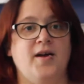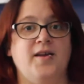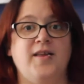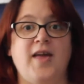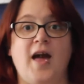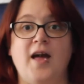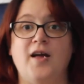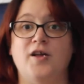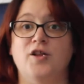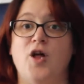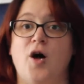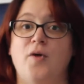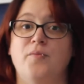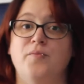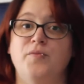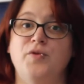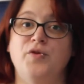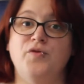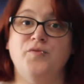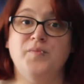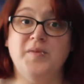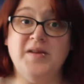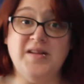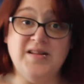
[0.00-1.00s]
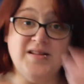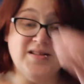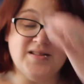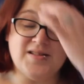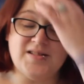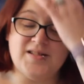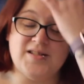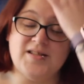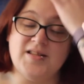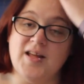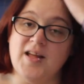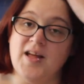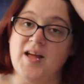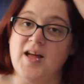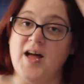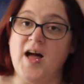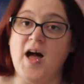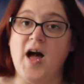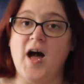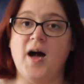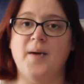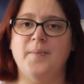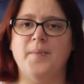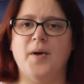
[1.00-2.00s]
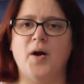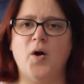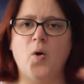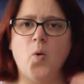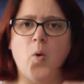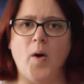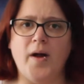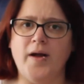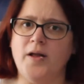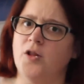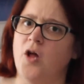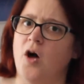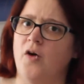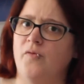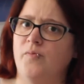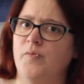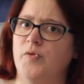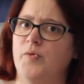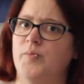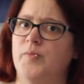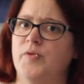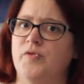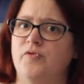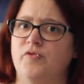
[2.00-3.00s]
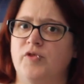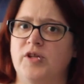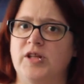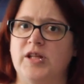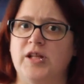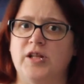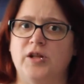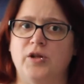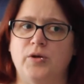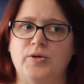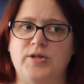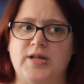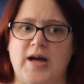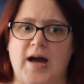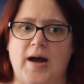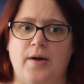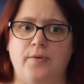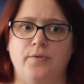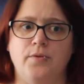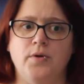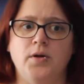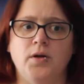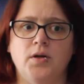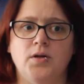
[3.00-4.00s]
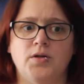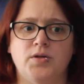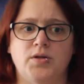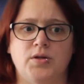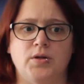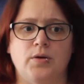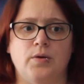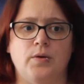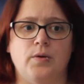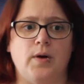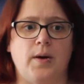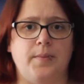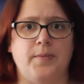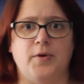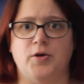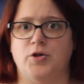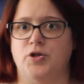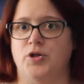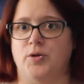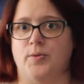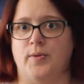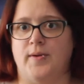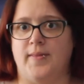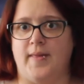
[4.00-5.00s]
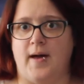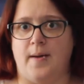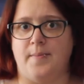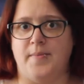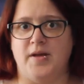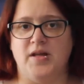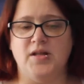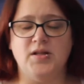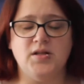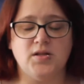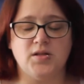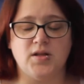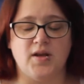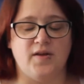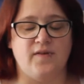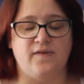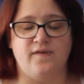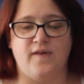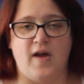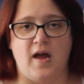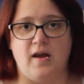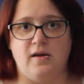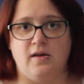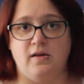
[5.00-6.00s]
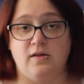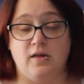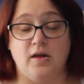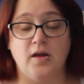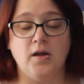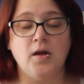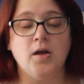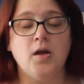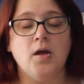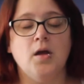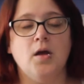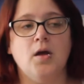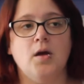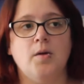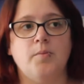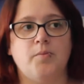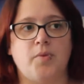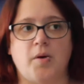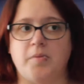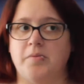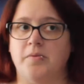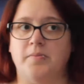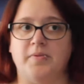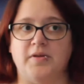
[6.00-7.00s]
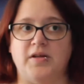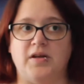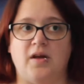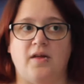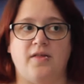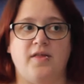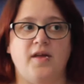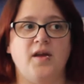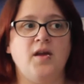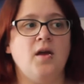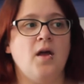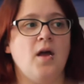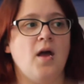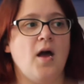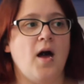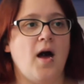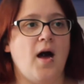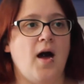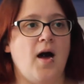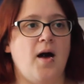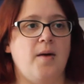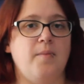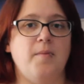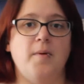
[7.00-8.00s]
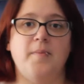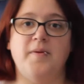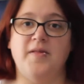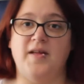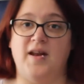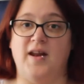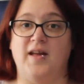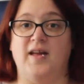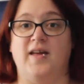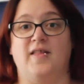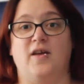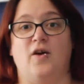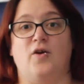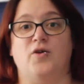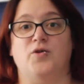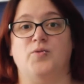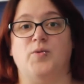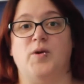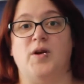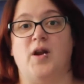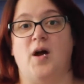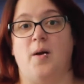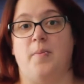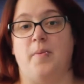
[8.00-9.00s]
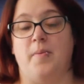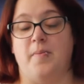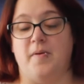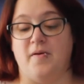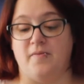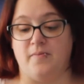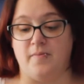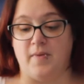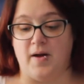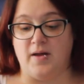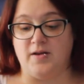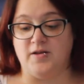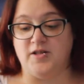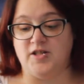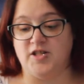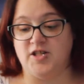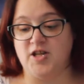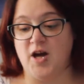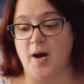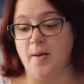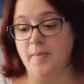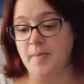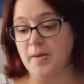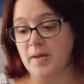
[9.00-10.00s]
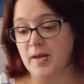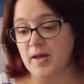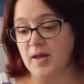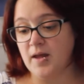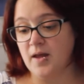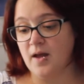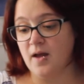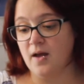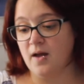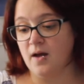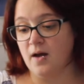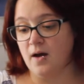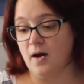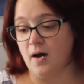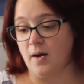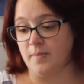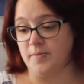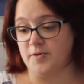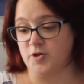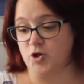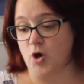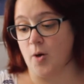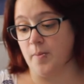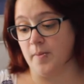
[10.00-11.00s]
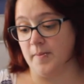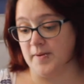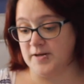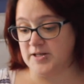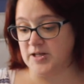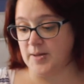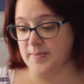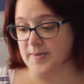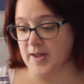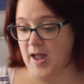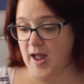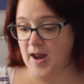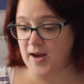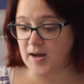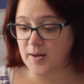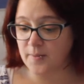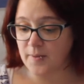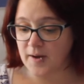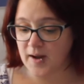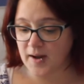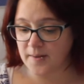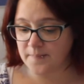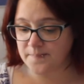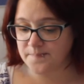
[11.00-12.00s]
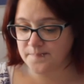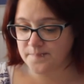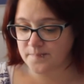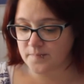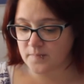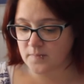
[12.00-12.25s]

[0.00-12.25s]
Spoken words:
Getting a lot of movement, quite a lot of movement really low down, so I'm not sure what that means, if anything. Probably nothing. But then I get the odd one up above my tummy, up the top of my tummy anyway.